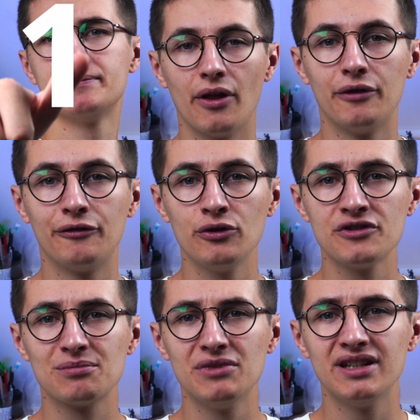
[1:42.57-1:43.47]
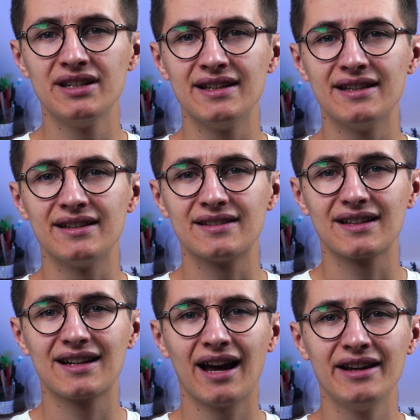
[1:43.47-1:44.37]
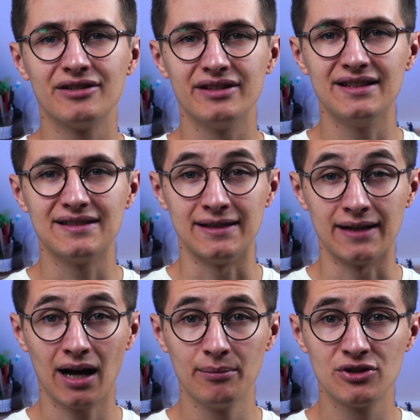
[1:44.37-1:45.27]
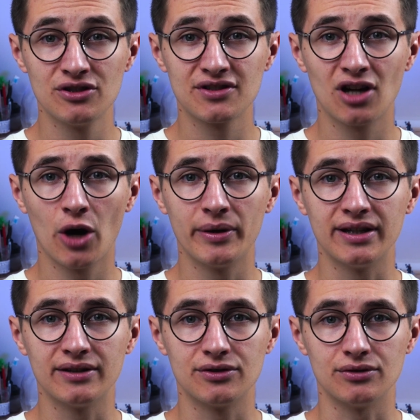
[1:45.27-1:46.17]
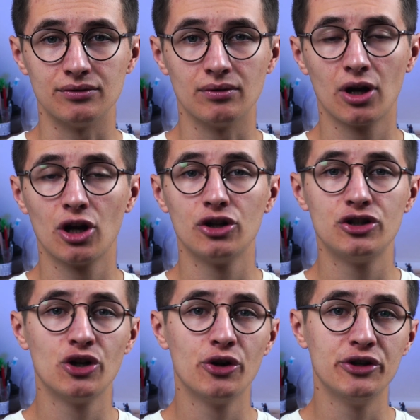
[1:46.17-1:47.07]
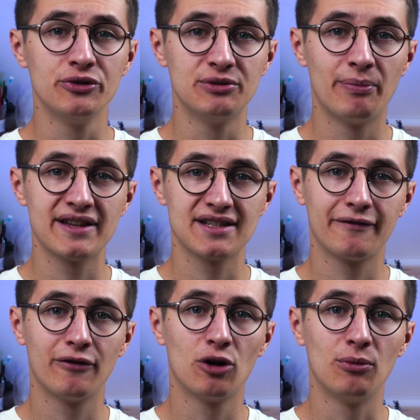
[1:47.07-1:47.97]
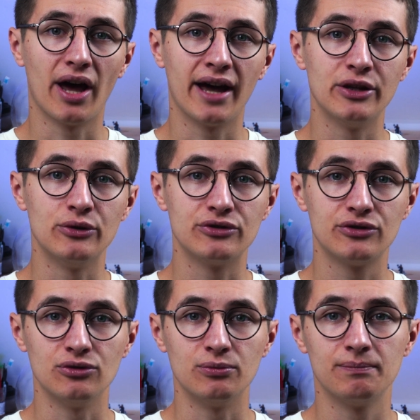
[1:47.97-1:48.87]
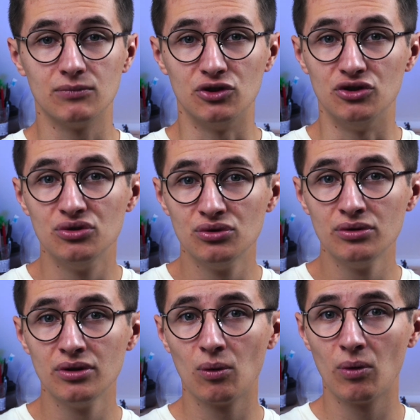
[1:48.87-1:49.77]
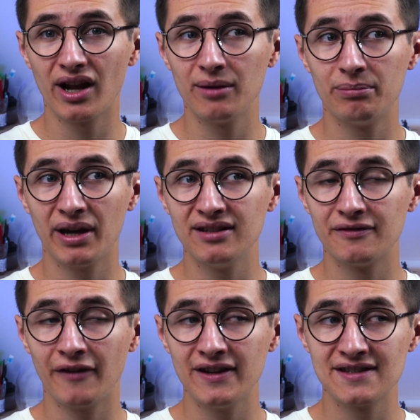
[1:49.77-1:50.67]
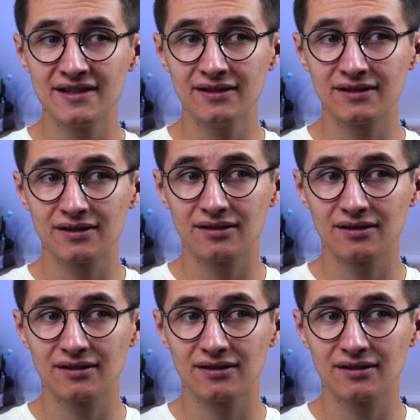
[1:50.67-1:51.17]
The first mini is kinda easy. I'm just going to show you the basic formula I use to do when I paint faces.